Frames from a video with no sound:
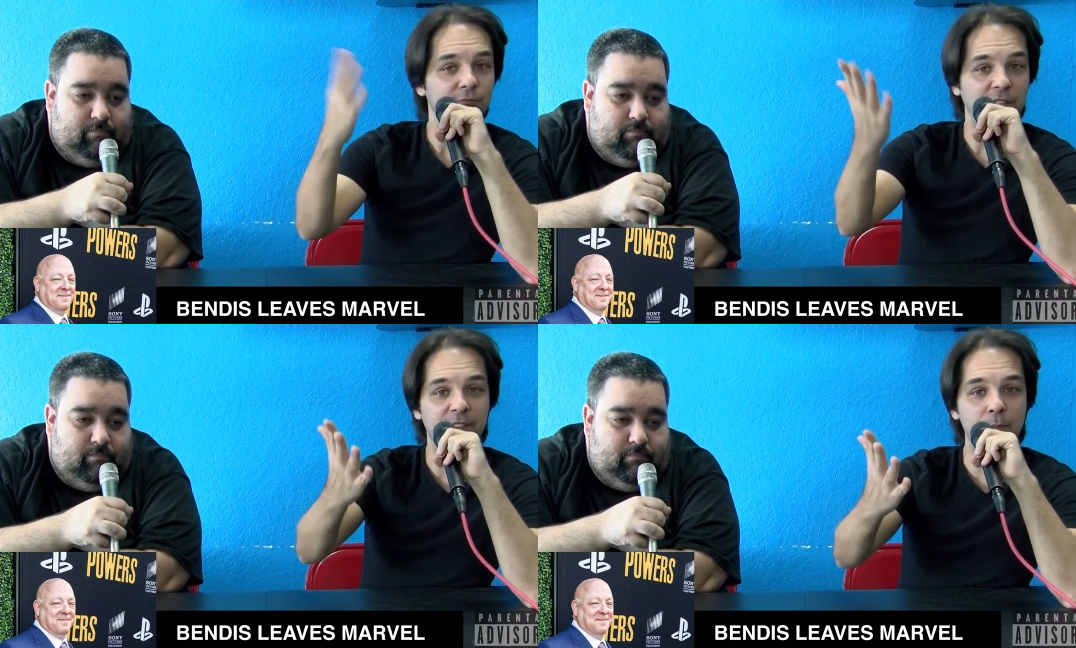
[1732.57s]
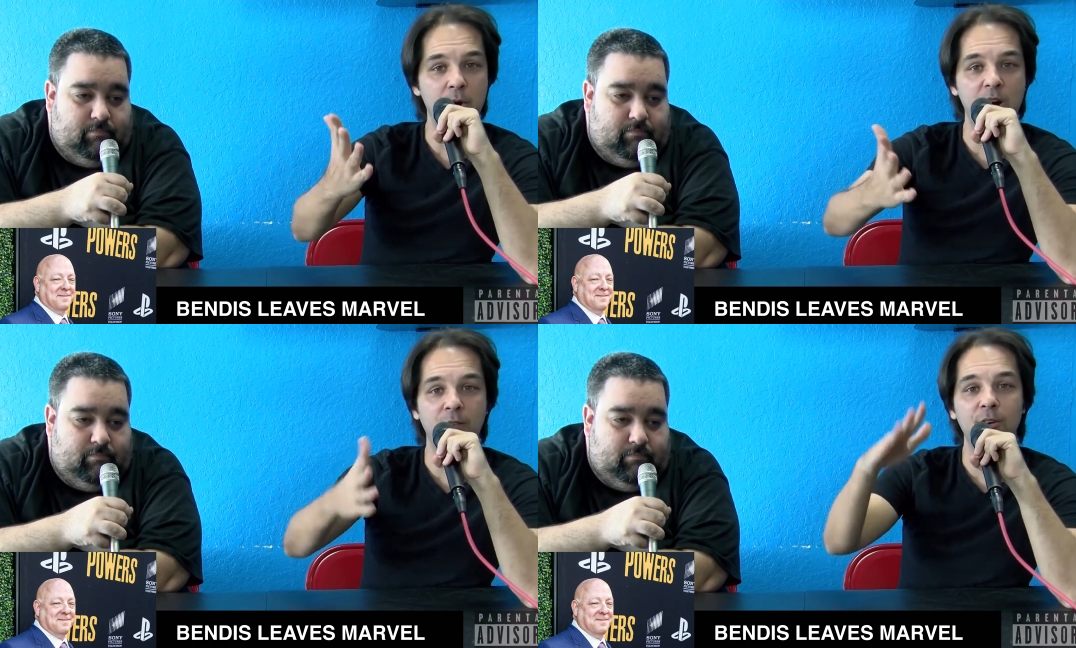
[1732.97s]
Speaker 1: Leaving
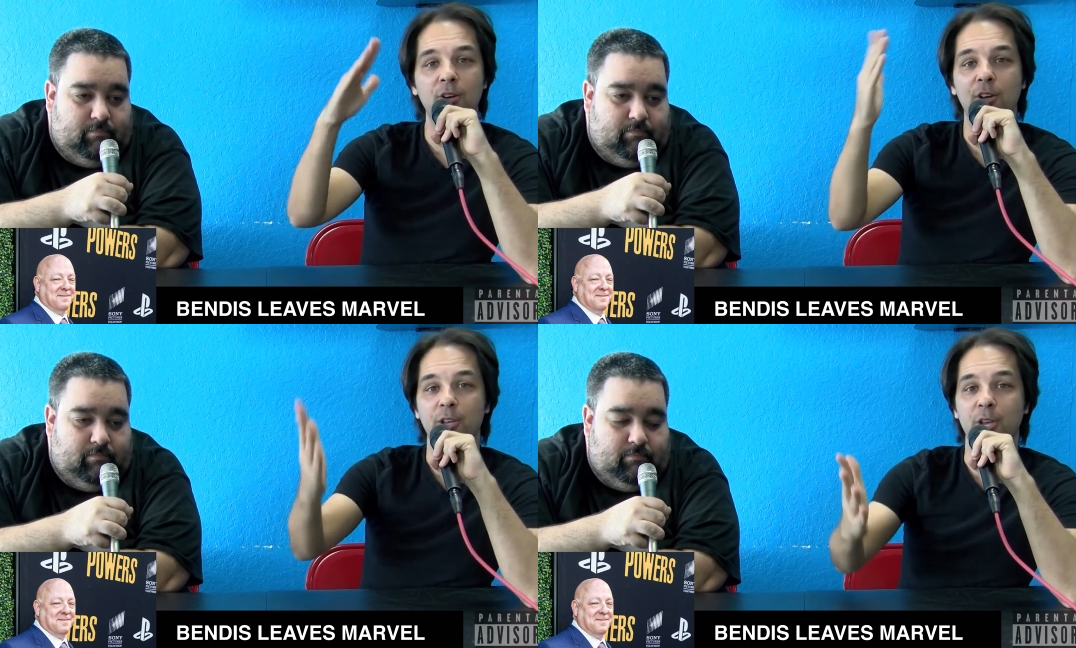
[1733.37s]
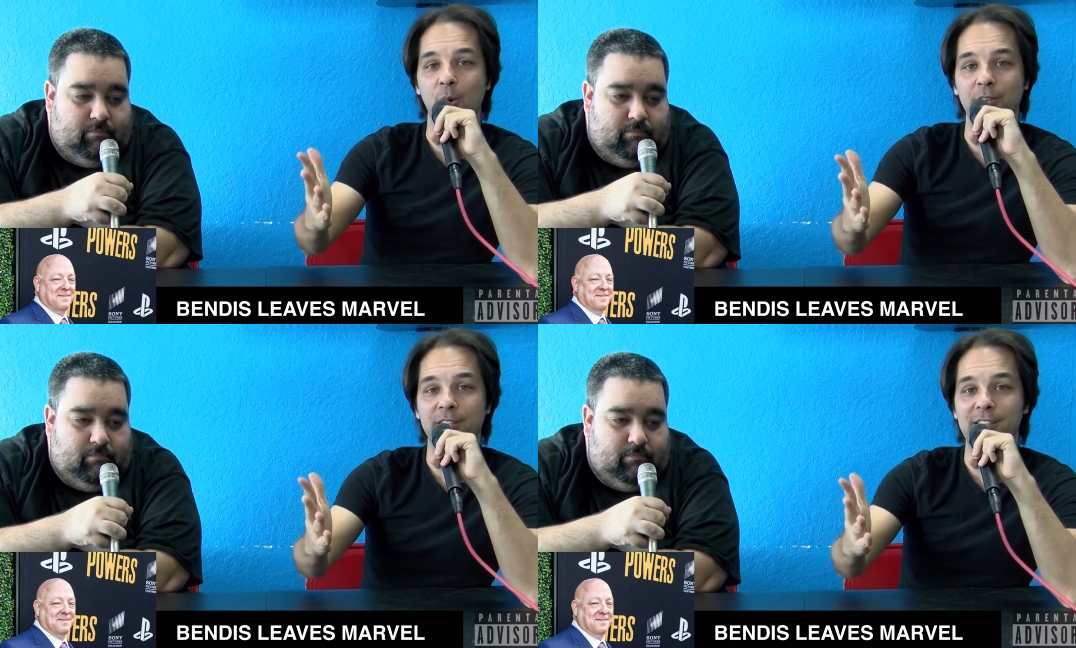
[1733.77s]
Marvel,
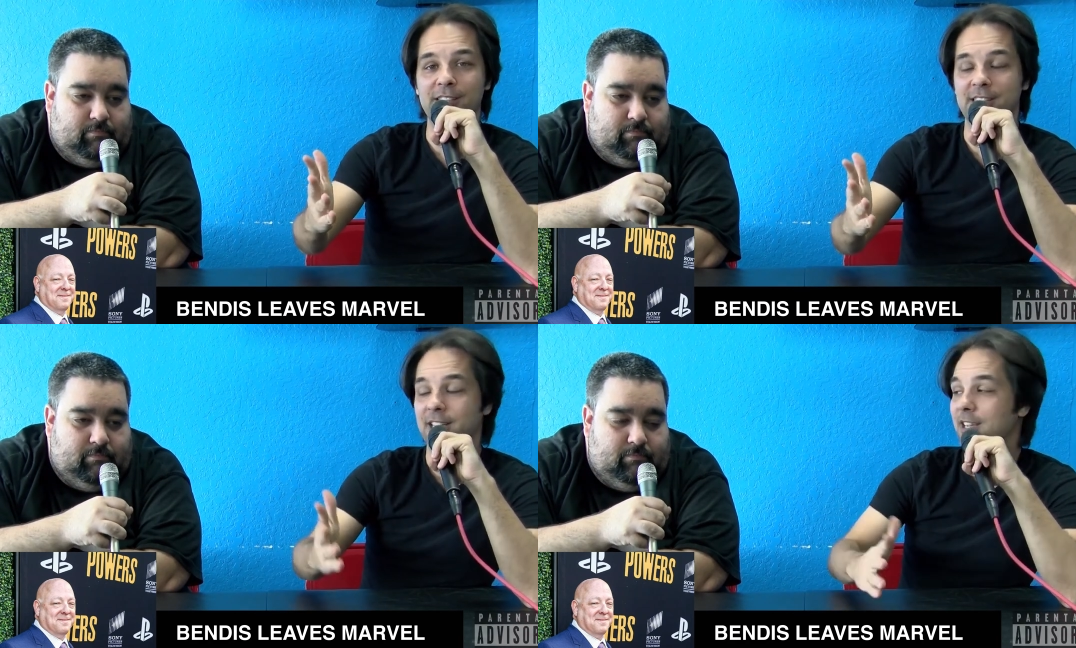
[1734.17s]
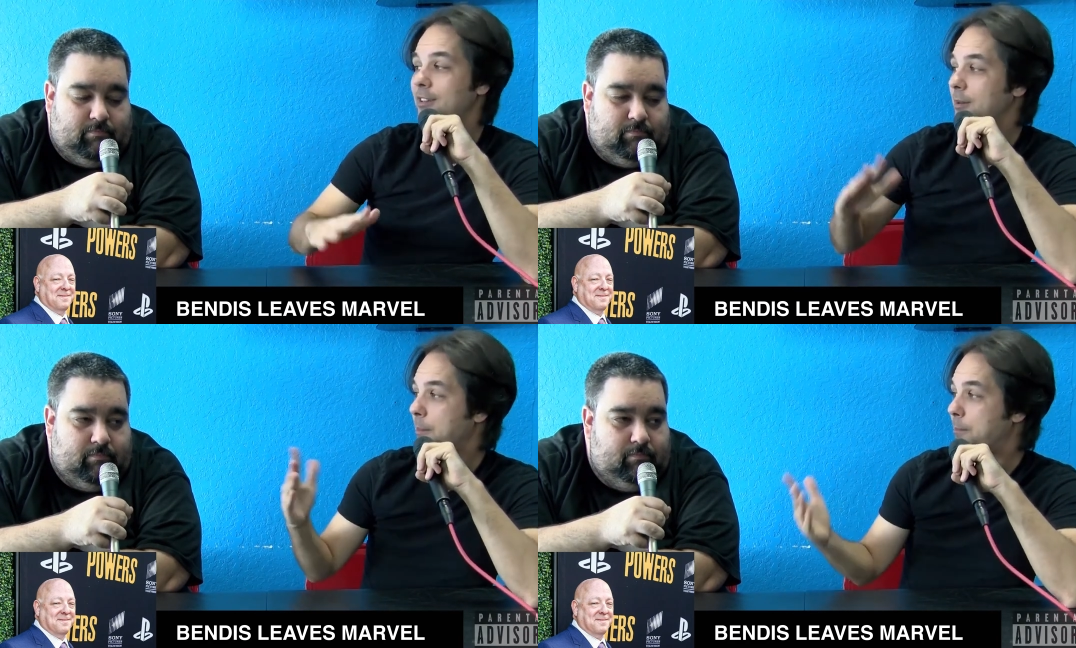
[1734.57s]
going to
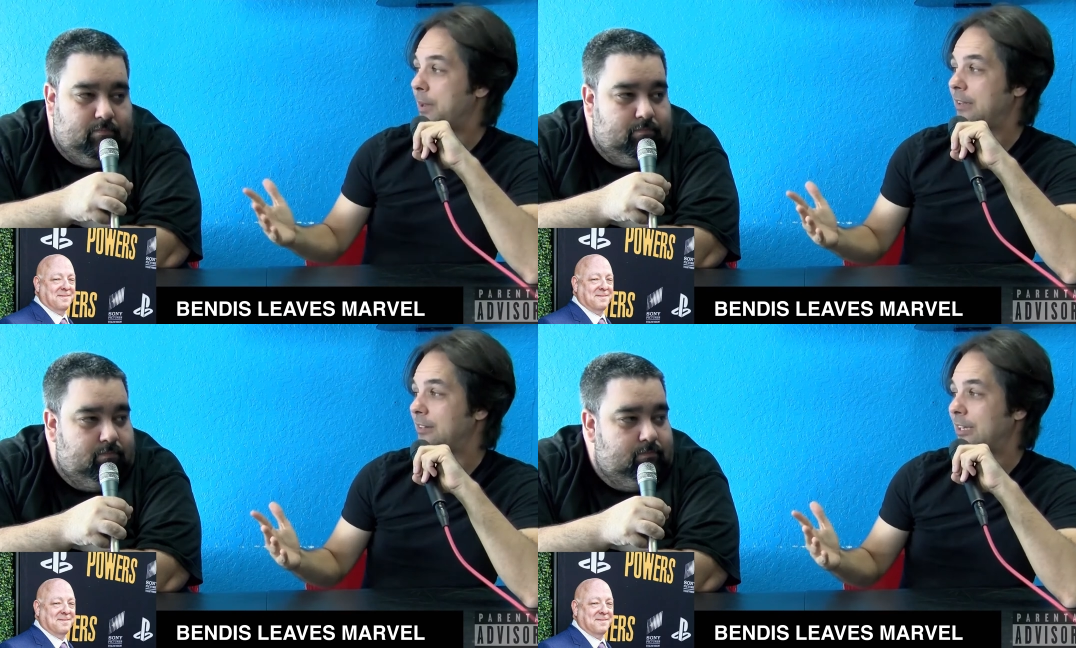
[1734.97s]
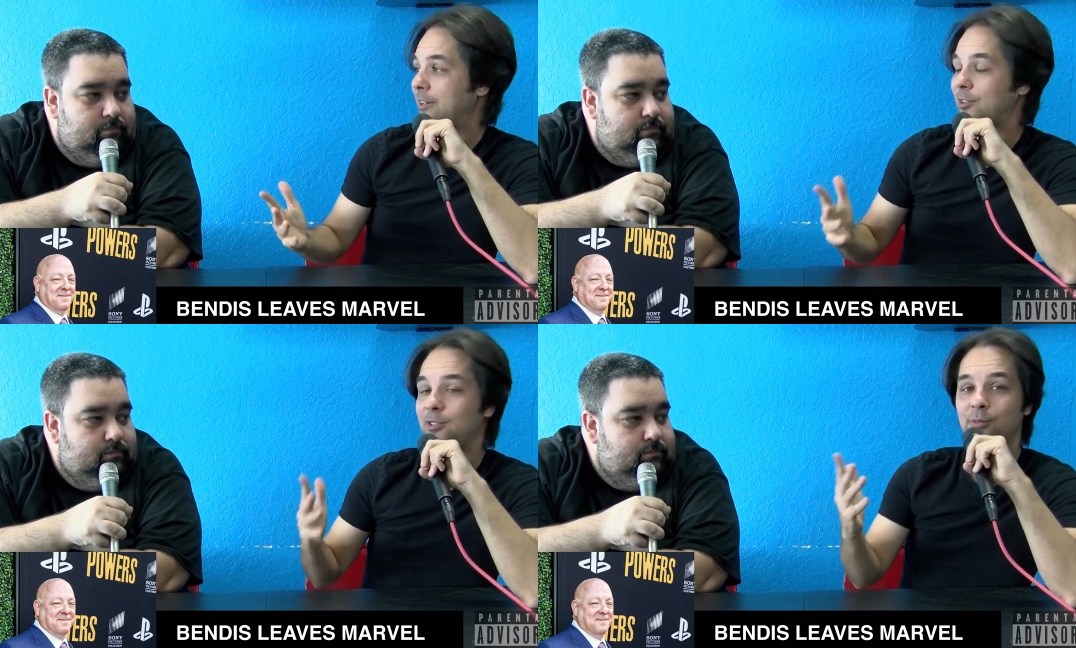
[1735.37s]
DC, big
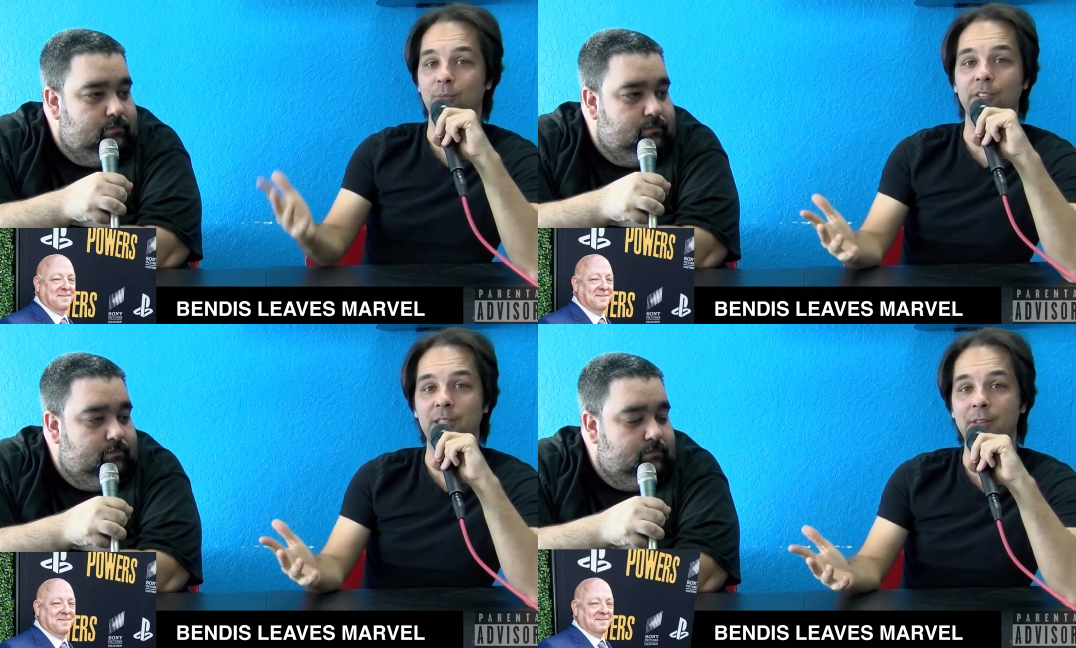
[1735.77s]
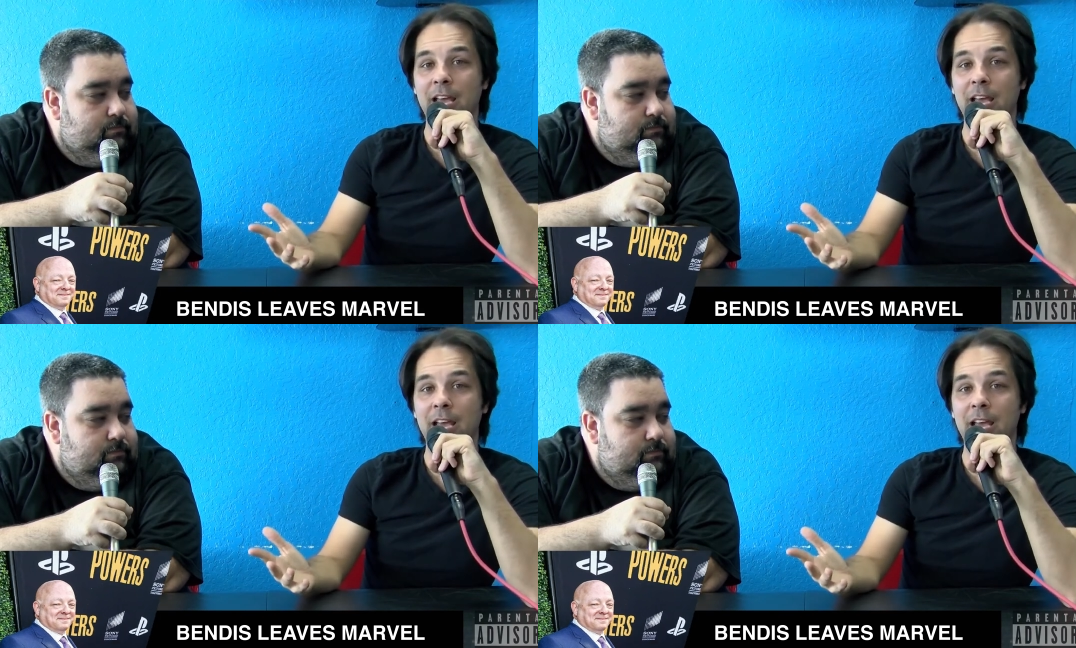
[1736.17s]
deal. We'll see what